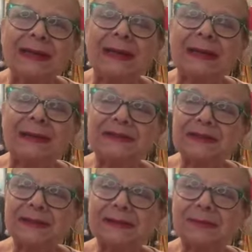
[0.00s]
And
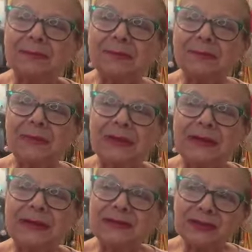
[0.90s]
um,
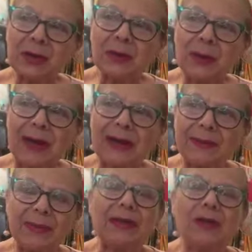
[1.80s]
so
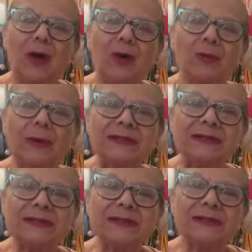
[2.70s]
I've been
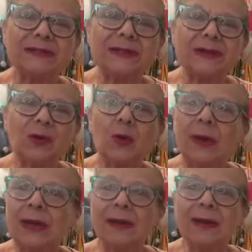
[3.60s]
always
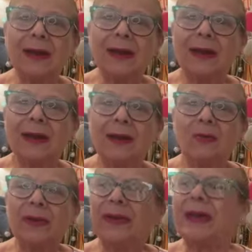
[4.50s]
cooking
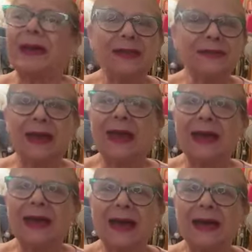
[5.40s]
with anything
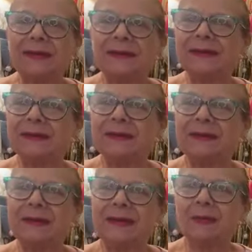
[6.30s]
I had.
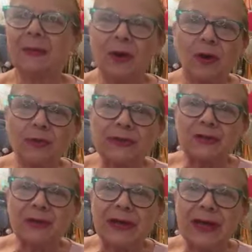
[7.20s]
We always
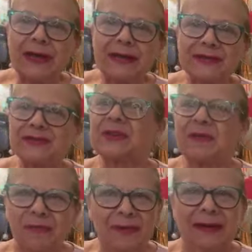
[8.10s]
created
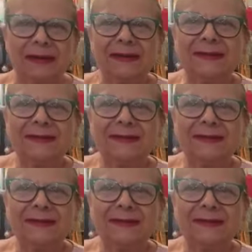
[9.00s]
something.